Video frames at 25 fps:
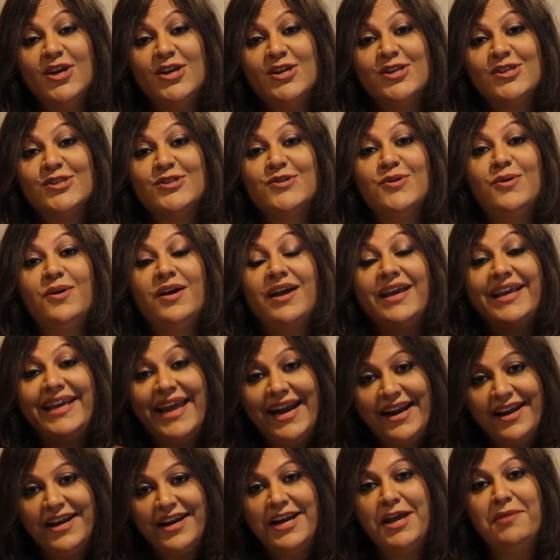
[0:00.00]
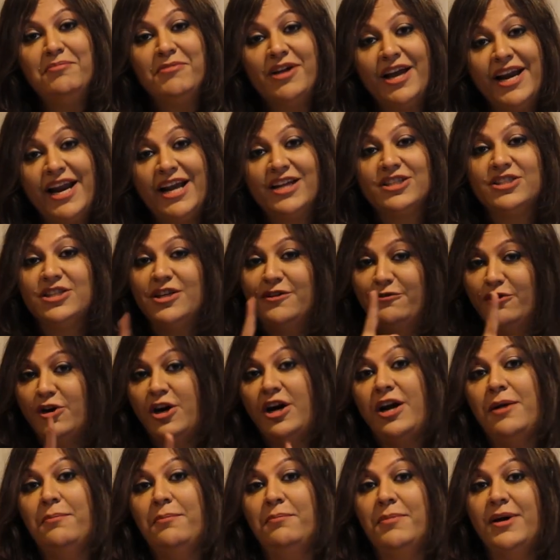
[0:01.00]
So get a name correction if you're a
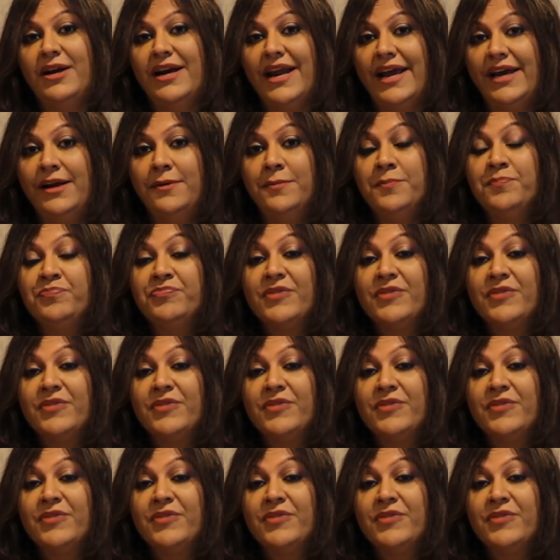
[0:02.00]
number 9.